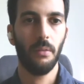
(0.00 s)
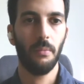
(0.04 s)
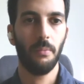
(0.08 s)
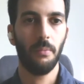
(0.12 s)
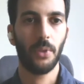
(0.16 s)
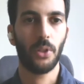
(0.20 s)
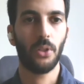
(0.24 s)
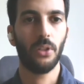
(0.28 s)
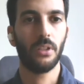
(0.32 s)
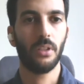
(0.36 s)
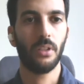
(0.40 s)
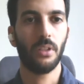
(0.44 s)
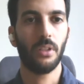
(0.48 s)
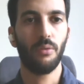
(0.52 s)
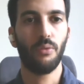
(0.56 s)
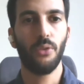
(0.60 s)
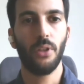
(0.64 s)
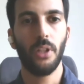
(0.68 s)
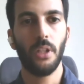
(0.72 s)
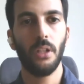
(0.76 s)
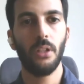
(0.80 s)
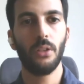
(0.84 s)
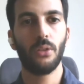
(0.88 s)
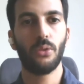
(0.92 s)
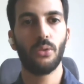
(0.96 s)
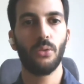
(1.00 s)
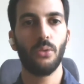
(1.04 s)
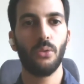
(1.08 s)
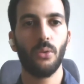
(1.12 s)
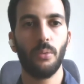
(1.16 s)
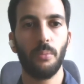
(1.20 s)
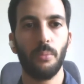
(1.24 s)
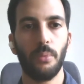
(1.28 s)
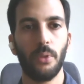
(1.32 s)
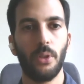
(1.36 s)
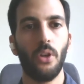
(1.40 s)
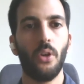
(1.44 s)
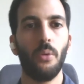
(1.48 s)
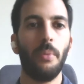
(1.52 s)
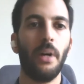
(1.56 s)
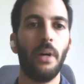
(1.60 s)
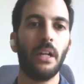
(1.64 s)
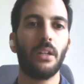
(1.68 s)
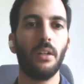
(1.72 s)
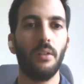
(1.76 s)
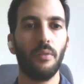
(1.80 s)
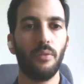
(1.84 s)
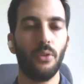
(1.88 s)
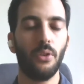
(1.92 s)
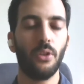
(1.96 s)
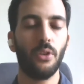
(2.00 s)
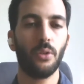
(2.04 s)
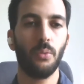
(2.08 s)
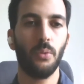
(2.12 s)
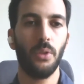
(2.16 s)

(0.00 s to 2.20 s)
Because if we need to go back and forth,